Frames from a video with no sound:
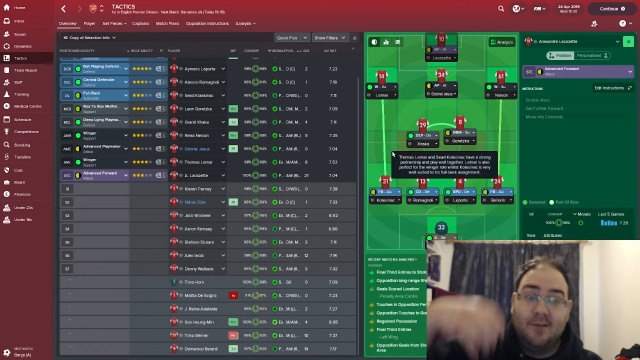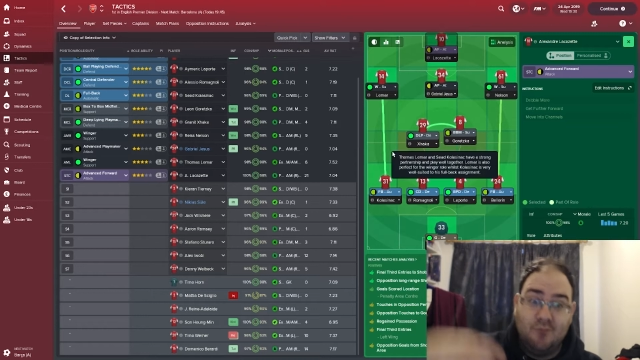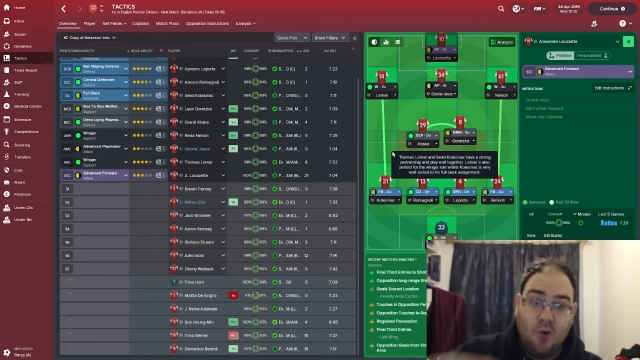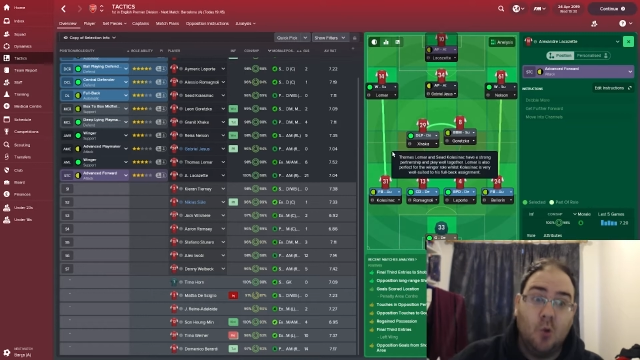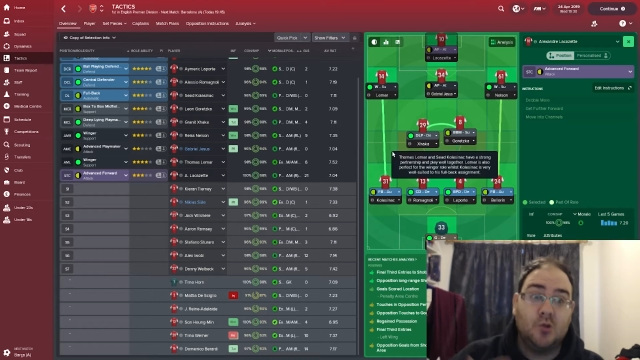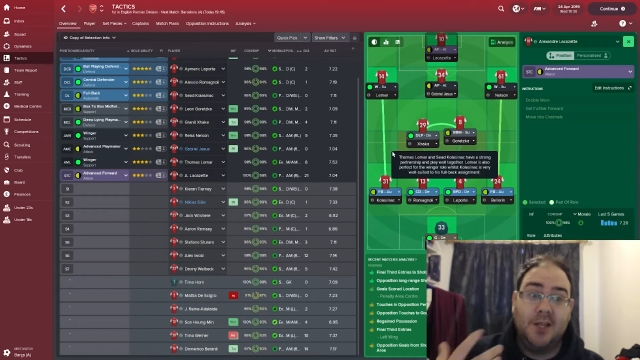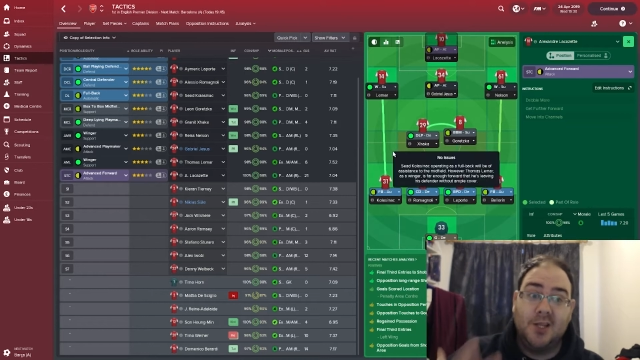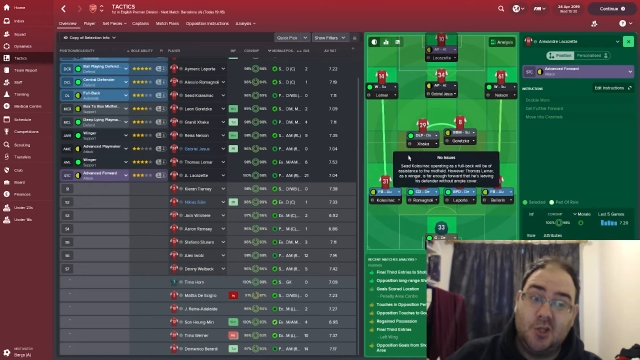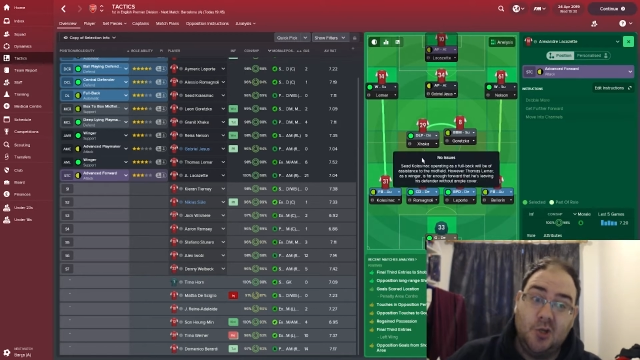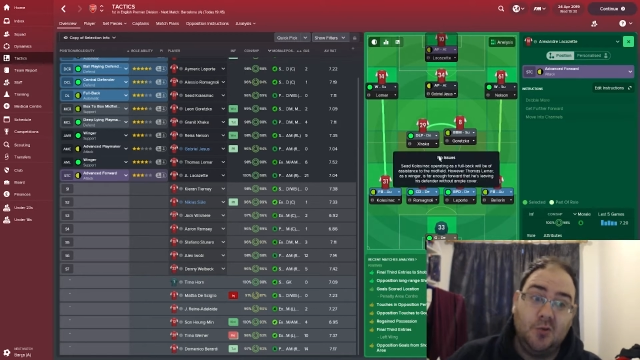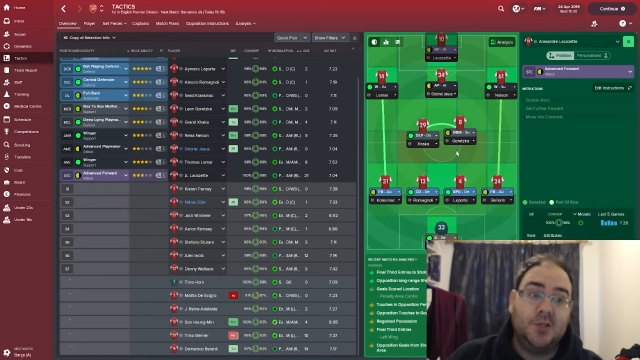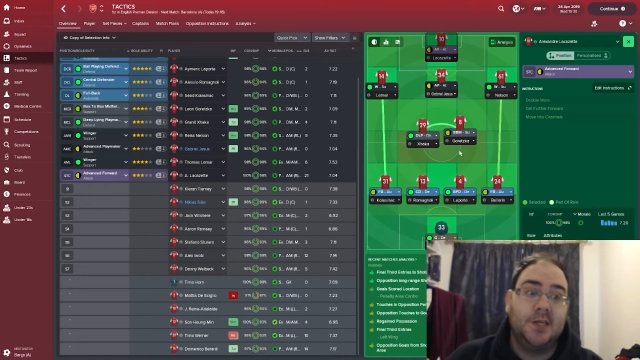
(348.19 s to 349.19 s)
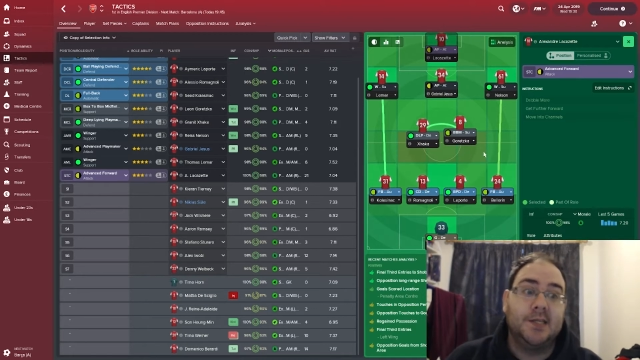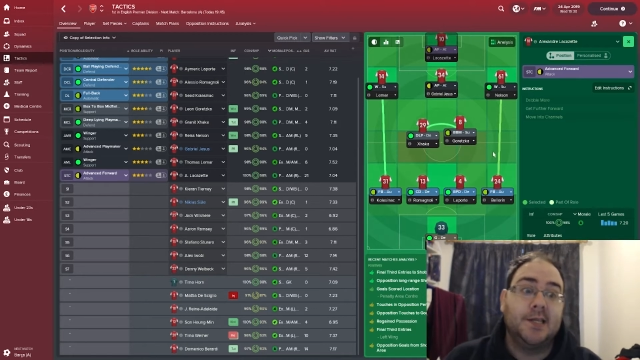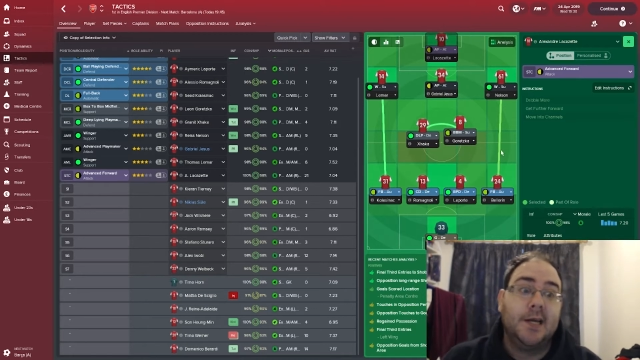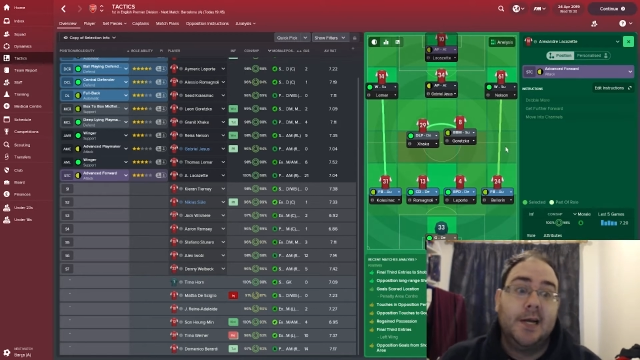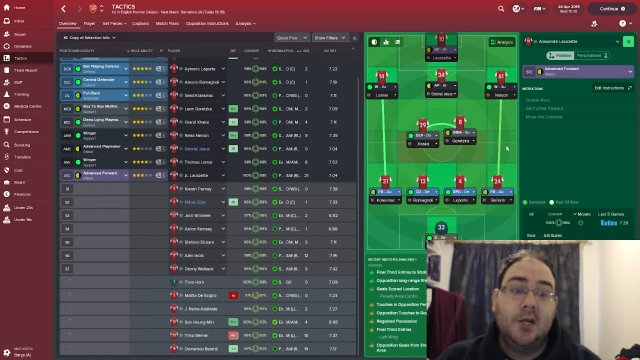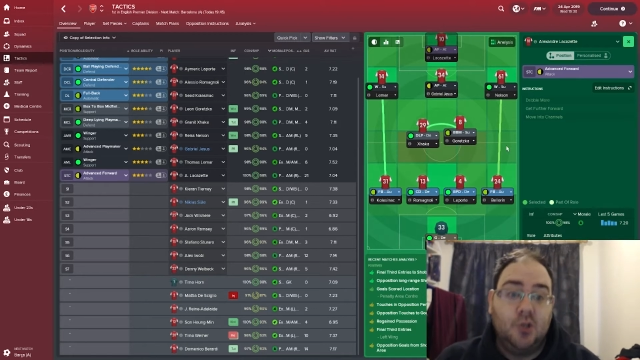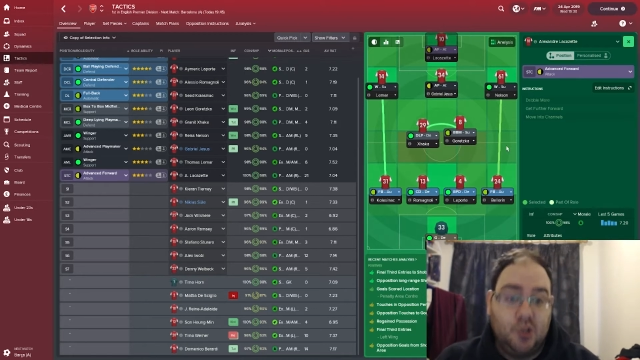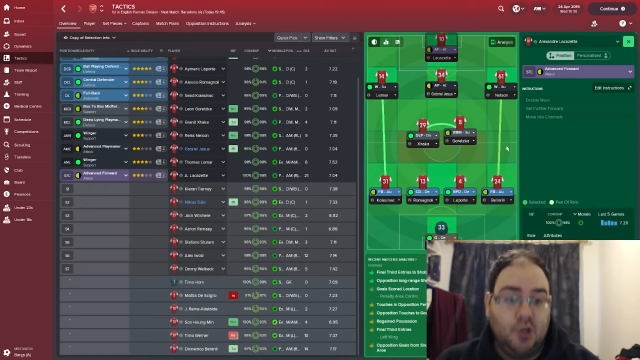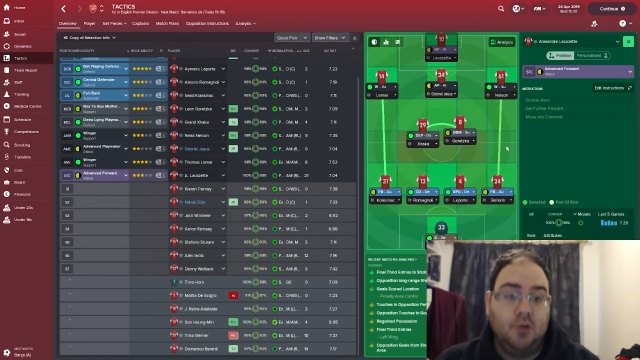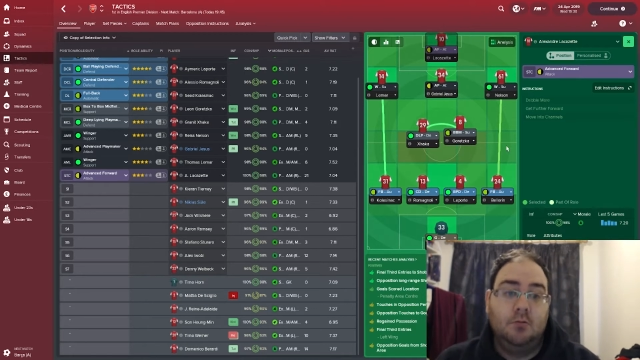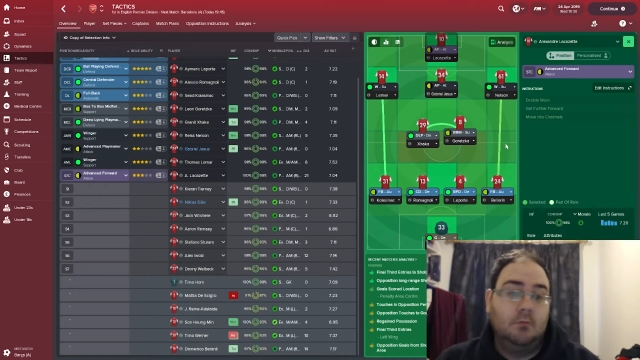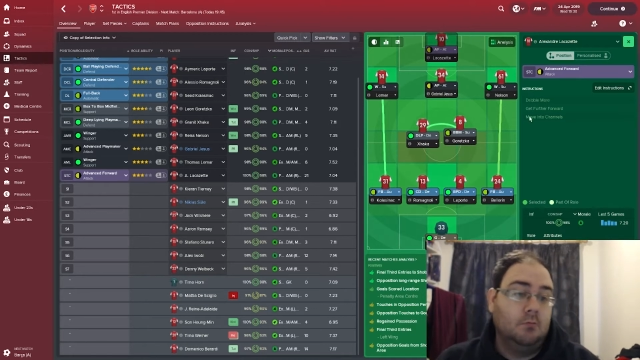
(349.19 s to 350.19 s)
their roles and their duties
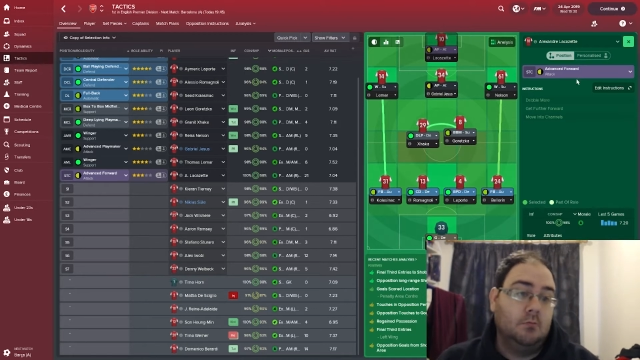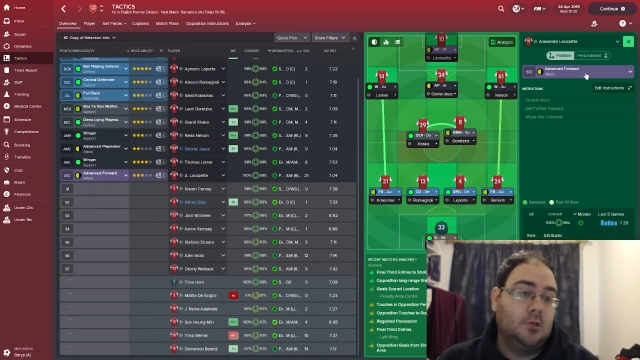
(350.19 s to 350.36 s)
do.